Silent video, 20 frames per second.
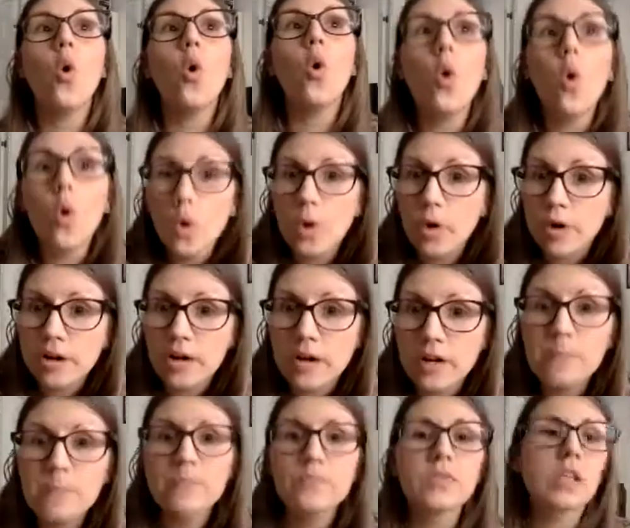or
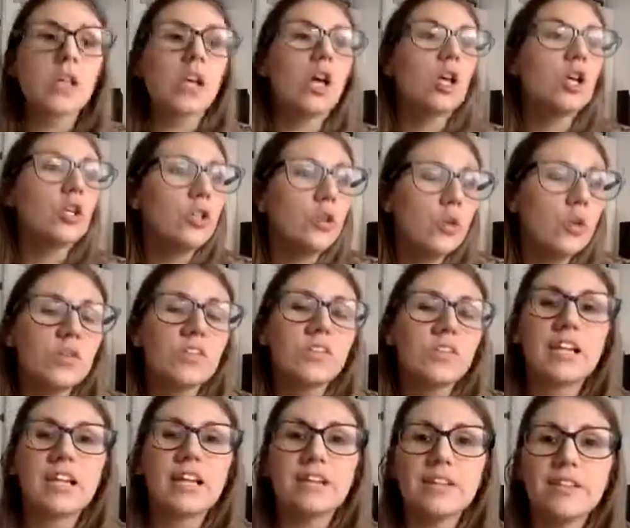
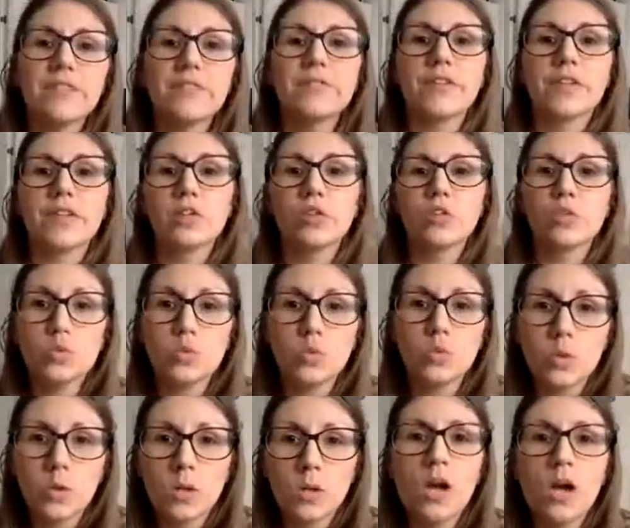using a different
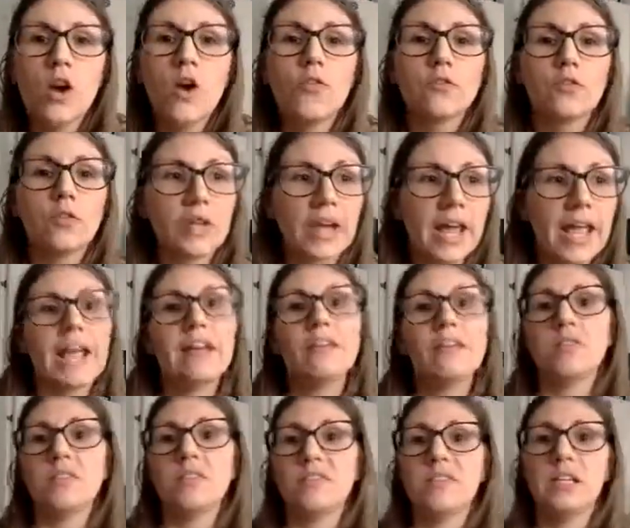tool for
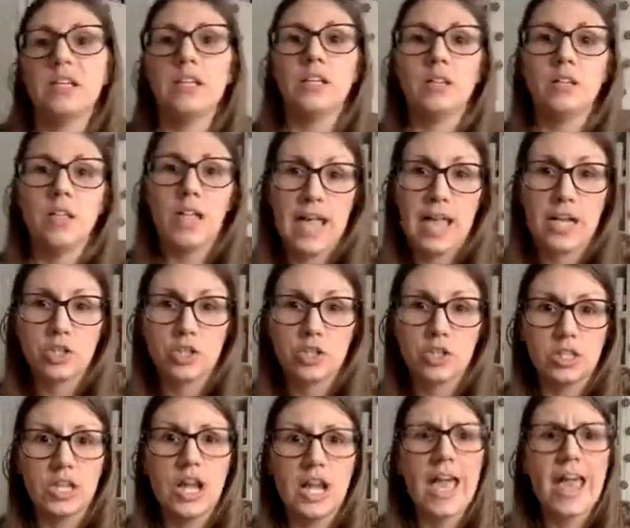every single
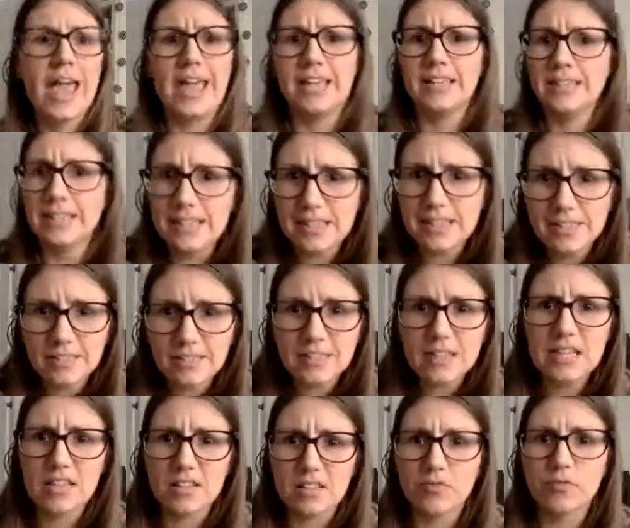action. And this
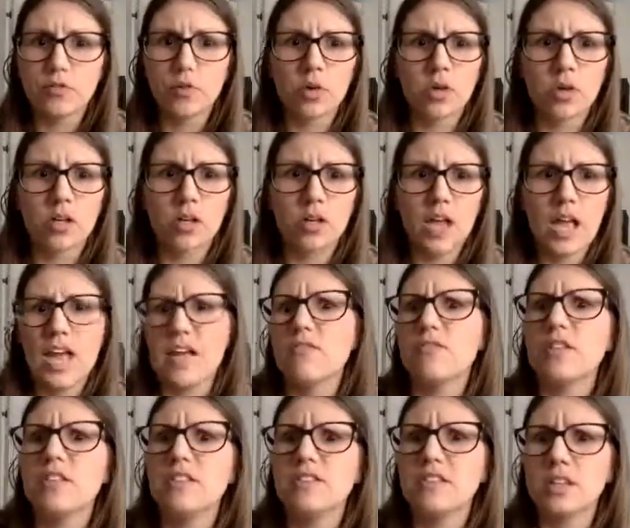is for
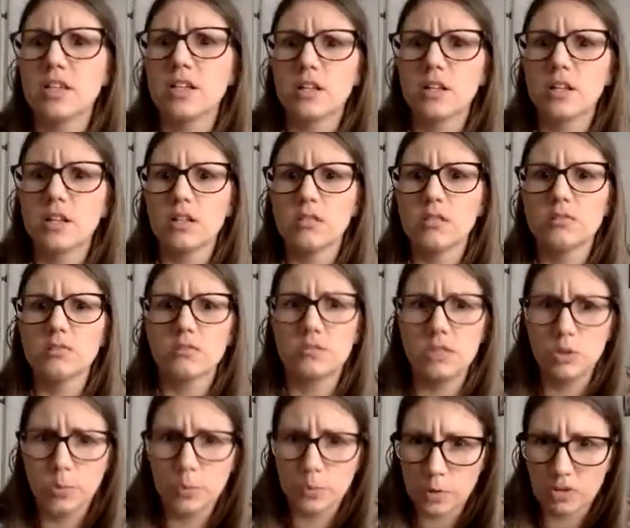every single
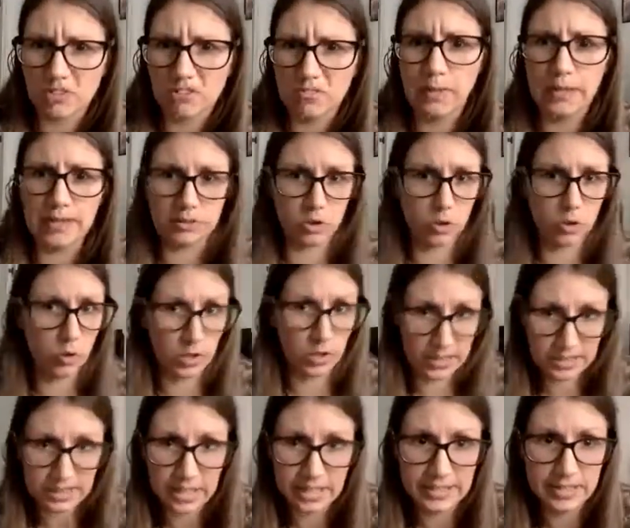new prospect or
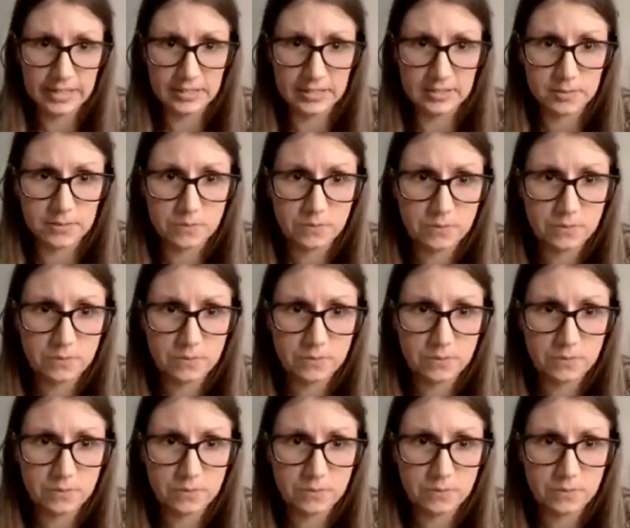client.